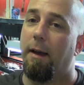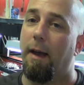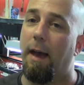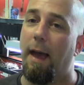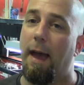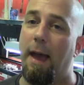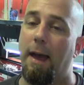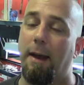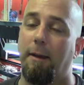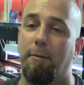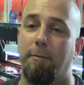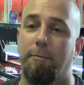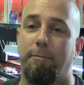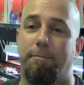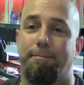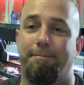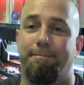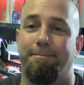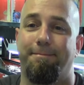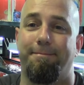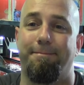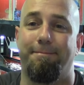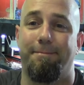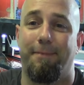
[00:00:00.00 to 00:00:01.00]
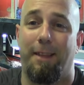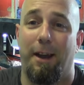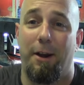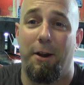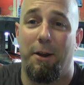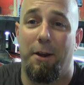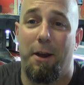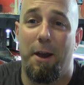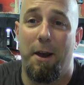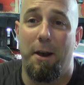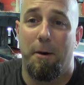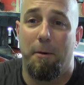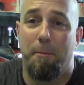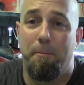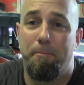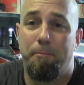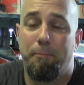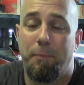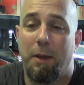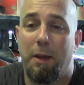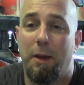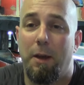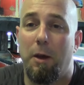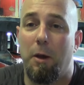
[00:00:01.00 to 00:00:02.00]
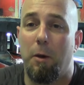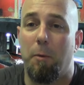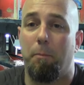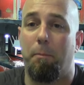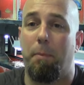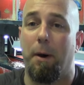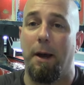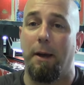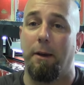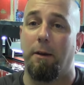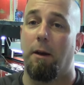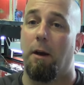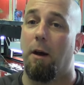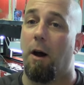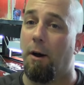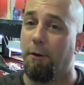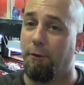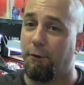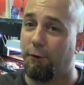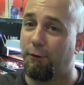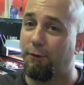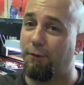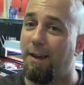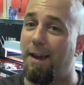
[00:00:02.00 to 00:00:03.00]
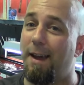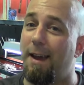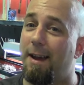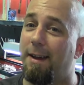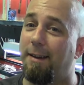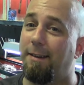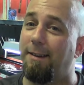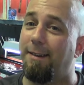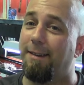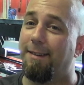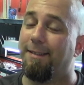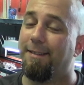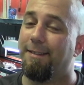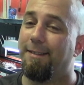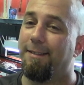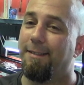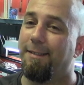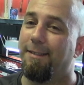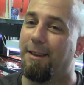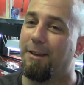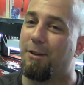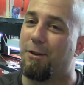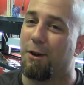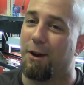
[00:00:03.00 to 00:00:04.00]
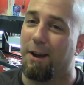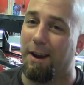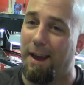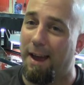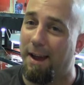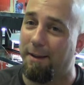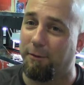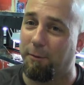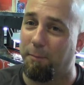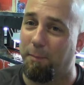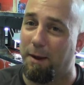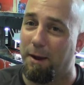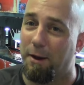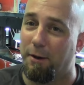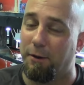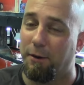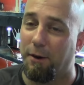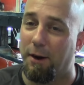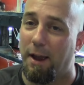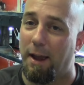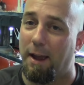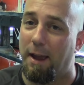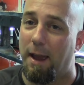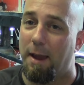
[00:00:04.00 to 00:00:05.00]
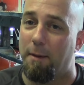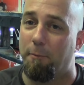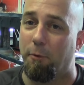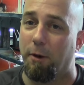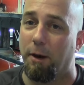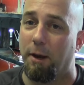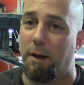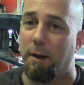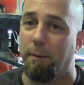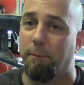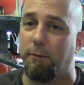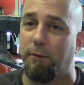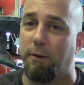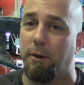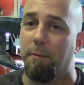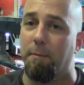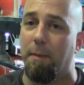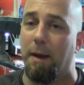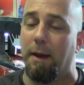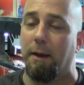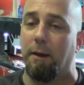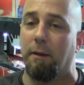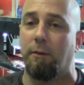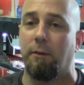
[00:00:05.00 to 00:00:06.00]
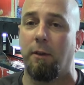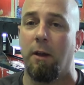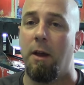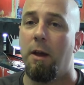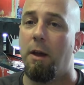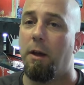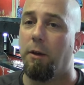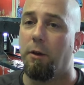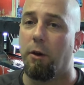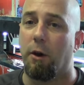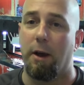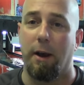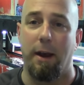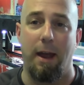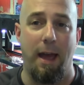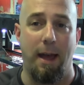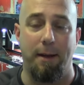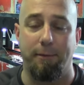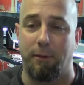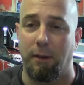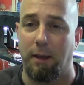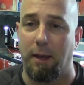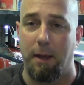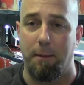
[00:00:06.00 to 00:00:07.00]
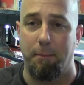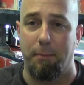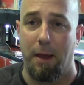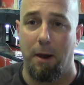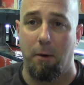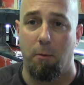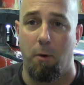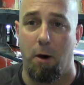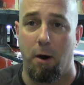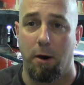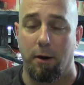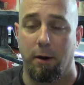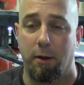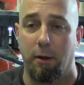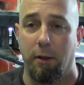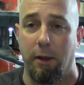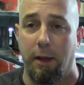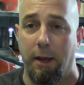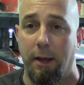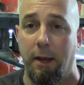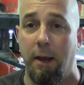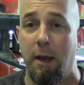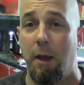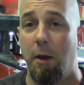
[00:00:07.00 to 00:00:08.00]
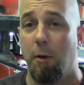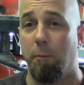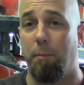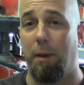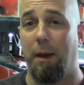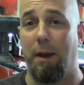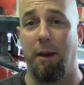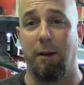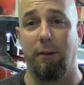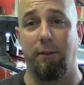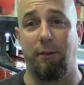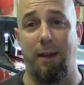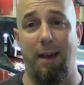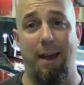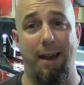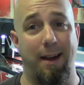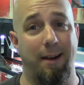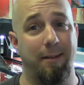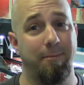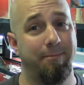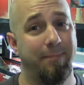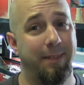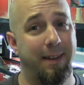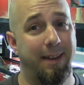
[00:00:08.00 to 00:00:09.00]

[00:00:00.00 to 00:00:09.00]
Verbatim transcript: And there you go. But understand that you're going to have to be on your A game when it comes to your maintenance. You're going to have to keep that water clean because, yeah,